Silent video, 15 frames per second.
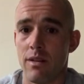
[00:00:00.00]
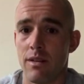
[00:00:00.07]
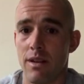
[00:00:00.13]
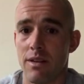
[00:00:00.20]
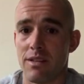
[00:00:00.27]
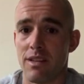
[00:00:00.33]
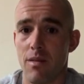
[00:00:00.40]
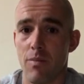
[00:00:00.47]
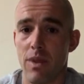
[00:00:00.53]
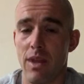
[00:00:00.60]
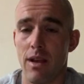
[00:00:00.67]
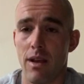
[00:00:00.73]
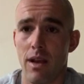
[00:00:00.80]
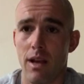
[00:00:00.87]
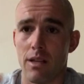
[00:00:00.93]
There's going to be
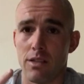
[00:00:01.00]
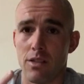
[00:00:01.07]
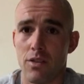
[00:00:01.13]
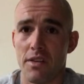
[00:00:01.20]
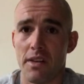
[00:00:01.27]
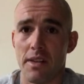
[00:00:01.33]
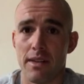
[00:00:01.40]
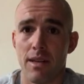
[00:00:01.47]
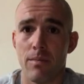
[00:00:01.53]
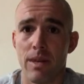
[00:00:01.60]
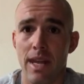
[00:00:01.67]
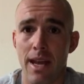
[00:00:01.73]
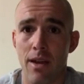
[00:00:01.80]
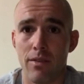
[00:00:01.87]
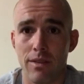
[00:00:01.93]
a, circuit coming
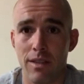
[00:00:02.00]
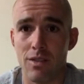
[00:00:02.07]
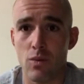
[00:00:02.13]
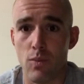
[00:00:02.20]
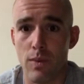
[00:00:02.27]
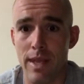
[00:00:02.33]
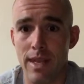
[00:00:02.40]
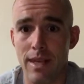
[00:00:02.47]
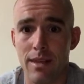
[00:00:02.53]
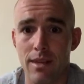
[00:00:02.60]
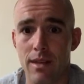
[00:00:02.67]
out this week.